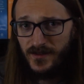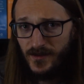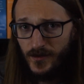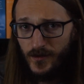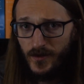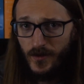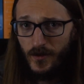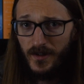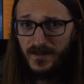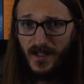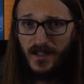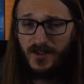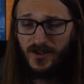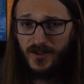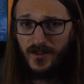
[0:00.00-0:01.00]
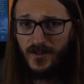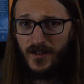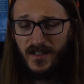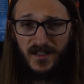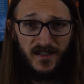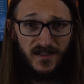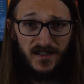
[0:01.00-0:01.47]
to your attention
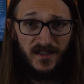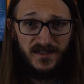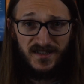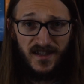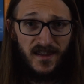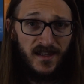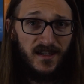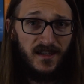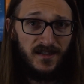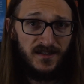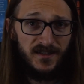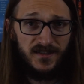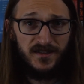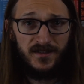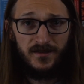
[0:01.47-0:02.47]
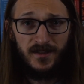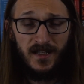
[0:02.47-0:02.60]
is this,